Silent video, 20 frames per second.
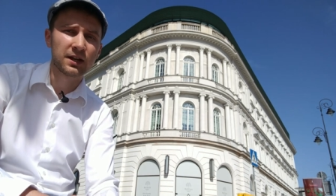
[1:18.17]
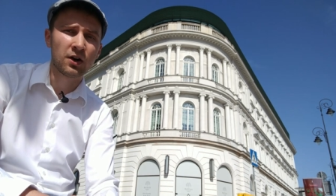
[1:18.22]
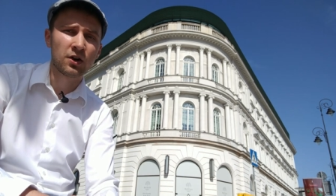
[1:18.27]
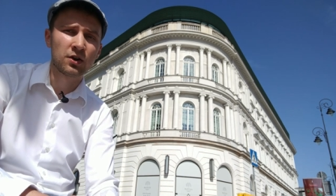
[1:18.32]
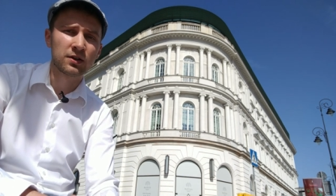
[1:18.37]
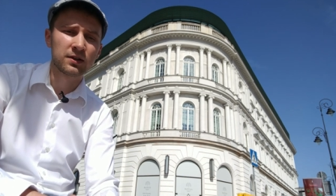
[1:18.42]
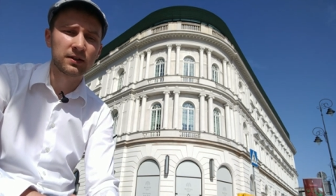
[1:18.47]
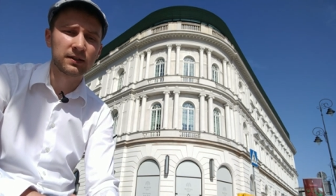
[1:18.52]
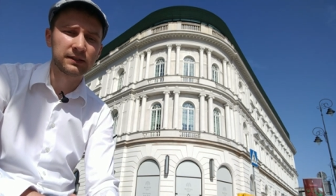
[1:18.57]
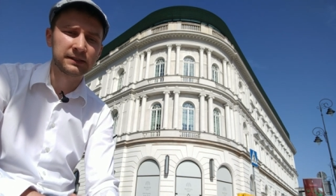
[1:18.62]

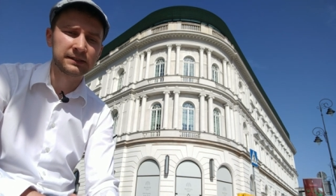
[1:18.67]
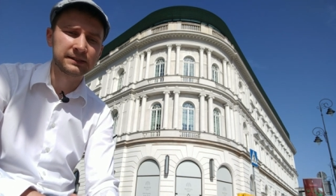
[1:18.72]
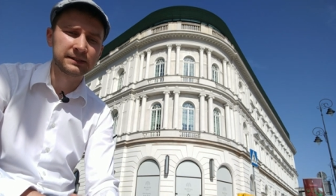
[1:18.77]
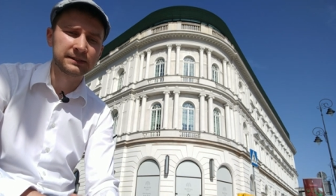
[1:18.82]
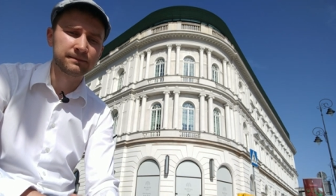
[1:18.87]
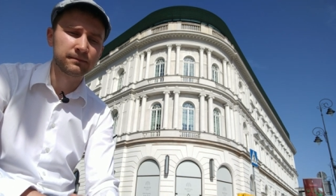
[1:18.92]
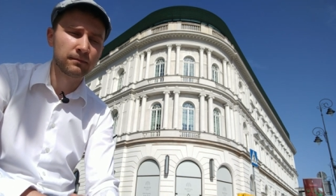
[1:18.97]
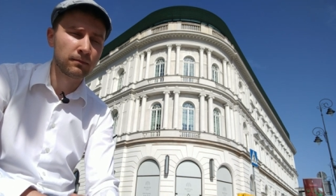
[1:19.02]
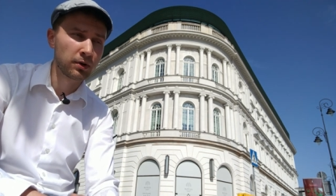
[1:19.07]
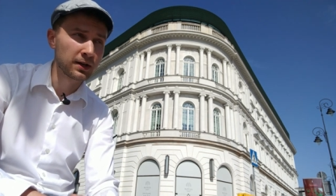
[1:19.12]
or
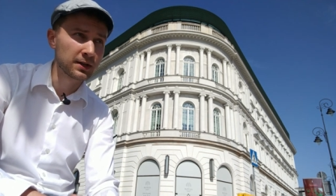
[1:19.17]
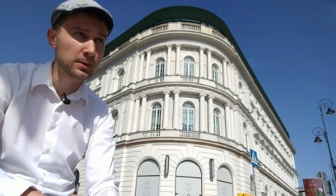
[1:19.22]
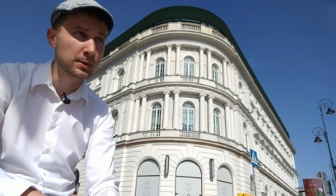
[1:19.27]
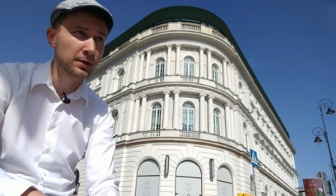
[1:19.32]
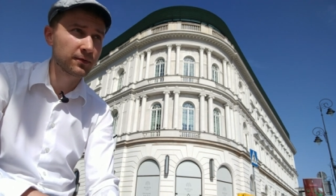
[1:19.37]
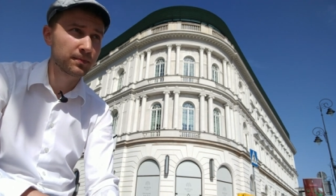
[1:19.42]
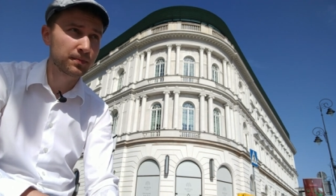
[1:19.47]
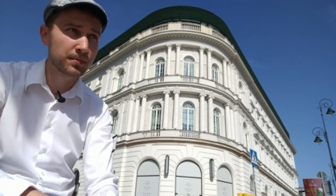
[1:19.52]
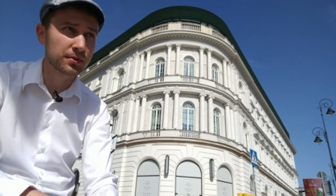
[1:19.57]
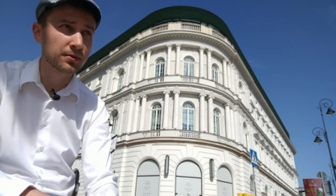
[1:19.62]

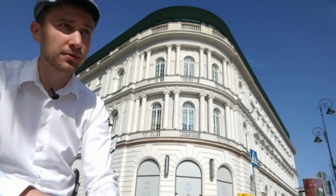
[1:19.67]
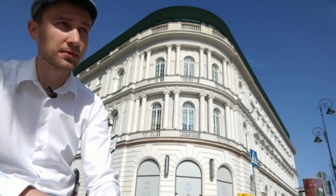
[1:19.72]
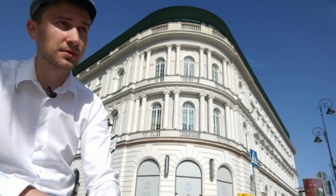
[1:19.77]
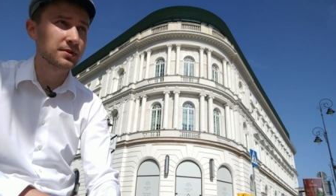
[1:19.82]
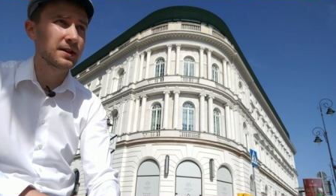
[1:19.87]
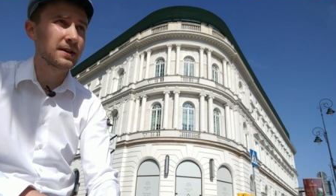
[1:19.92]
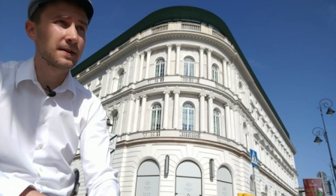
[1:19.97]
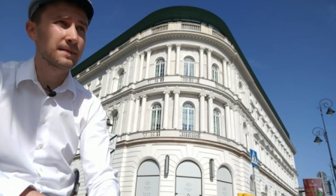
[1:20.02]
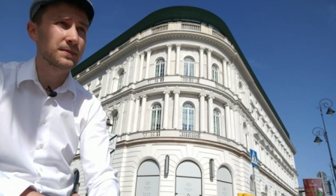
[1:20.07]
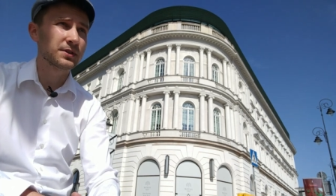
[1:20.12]
Bolesław Prus.